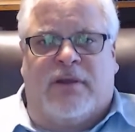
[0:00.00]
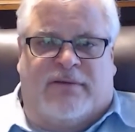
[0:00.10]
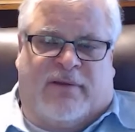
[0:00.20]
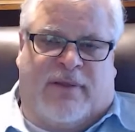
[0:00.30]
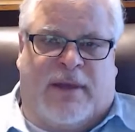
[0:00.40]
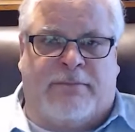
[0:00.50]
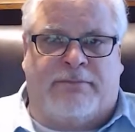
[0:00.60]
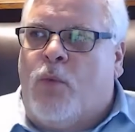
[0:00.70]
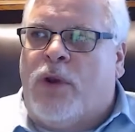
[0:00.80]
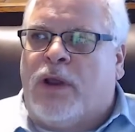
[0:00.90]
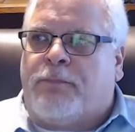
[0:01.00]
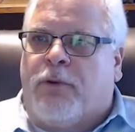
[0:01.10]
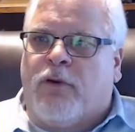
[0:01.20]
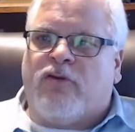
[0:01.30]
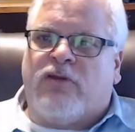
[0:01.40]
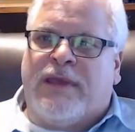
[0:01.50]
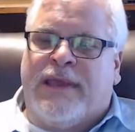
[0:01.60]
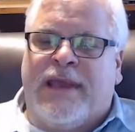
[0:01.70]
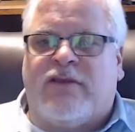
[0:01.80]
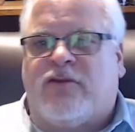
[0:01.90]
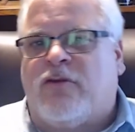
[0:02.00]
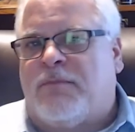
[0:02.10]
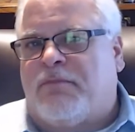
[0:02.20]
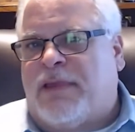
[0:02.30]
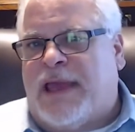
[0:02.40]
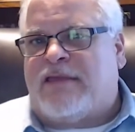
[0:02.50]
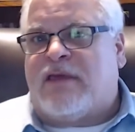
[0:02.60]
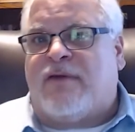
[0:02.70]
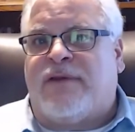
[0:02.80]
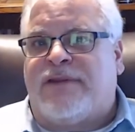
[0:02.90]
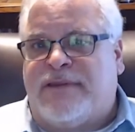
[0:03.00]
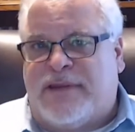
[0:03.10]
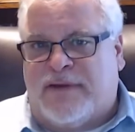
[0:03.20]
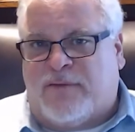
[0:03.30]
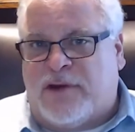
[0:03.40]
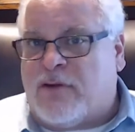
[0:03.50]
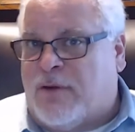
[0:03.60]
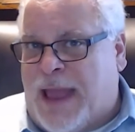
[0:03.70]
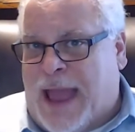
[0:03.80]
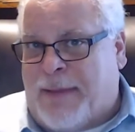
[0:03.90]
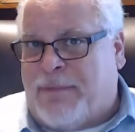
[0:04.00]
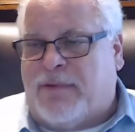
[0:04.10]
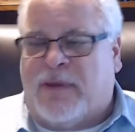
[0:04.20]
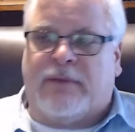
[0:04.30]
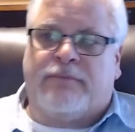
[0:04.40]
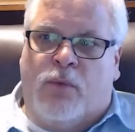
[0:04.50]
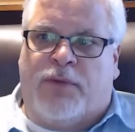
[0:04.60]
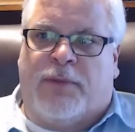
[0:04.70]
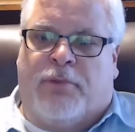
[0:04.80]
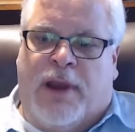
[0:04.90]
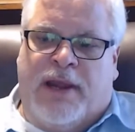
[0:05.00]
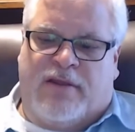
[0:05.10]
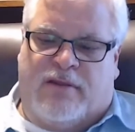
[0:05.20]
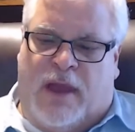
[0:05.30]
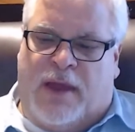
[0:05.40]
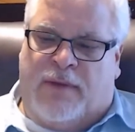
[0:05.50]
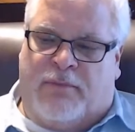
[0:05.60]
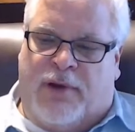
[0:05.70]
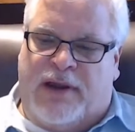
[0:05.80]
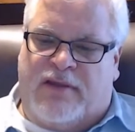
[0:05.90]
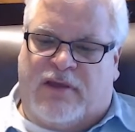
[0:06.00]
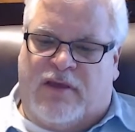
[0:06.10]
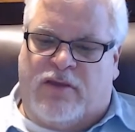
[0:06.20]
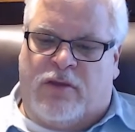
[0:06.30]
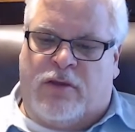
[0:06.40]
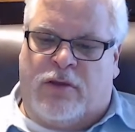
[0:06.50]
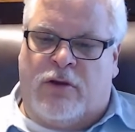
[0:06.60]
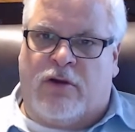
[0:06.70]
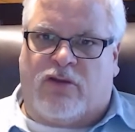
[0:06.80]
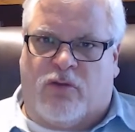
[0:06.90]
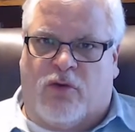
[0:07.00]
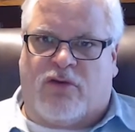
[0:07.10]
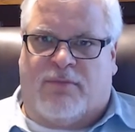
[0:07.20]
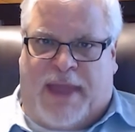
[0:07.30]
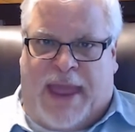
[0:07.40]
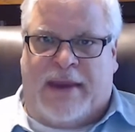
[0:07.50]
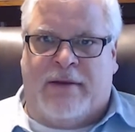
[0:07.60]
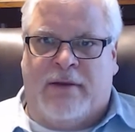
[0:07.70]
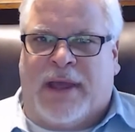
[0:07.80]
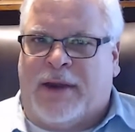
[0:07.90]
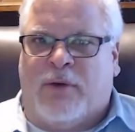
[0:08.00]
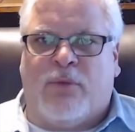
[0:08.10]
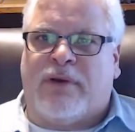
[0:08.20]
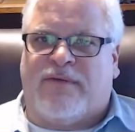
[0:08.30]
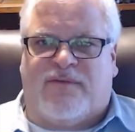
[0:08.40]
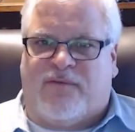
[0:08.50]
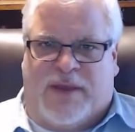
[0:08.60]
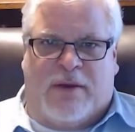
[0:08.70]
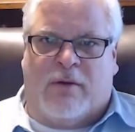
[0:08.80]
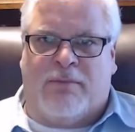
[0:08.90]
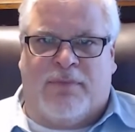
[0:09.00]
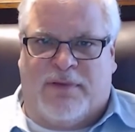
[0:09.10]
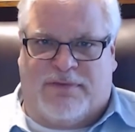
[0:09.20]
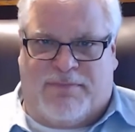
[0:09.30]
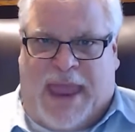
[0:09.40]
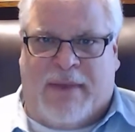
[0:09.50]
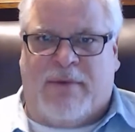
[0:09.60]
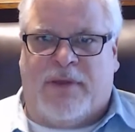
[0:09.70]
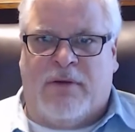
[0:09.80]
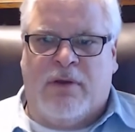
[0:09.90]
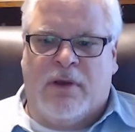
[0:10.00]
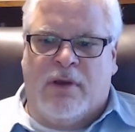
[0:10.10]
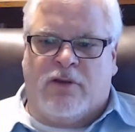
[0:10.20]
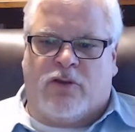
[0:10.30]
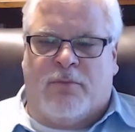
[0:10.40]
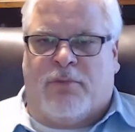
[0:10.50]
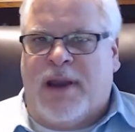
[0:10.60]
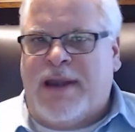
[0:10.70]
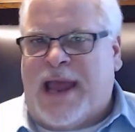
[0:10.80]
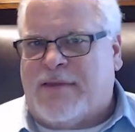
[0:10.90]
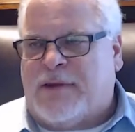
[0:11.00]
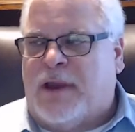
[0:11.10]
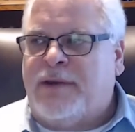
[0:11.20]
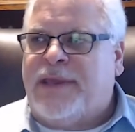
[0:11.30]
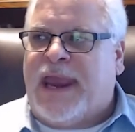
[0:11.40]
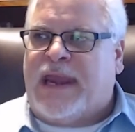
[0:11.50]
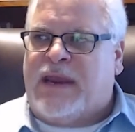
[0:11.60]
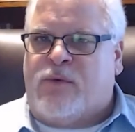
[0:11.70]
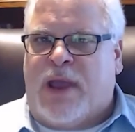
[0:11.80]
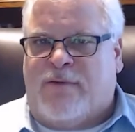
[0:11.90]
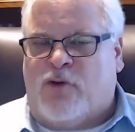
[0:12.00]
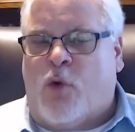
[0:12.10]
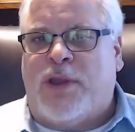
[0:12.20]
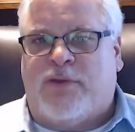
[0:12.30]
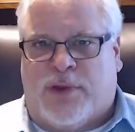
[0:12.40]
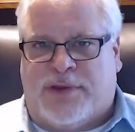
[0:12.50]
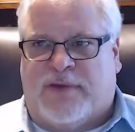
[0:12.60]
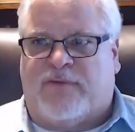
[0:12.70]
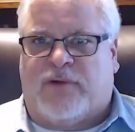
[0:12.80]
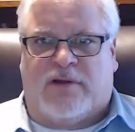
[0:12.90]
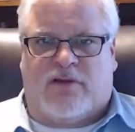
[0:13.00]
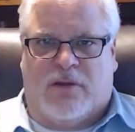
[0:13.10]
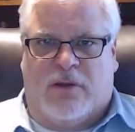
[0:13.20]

to them. When a person gets to the place of indifference or apathy, what the brain has done, the brain has says, you're a source of pain. I don't want to feel this pain with you. So the brain has an uncanny way of going to indifference,